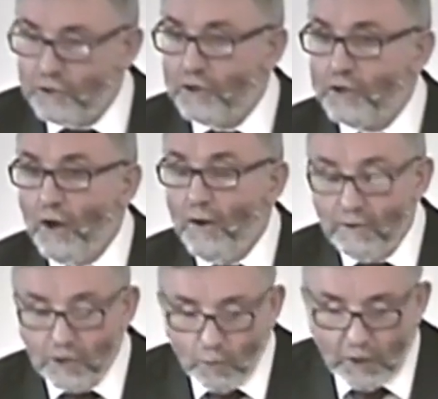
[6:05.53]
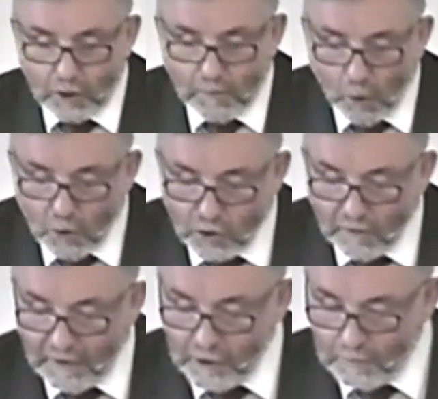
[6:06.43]
the towns in which most
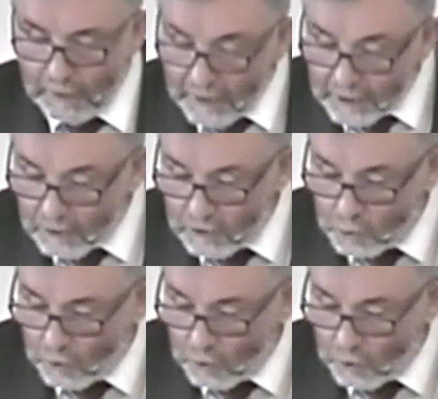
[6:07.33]
of his miracles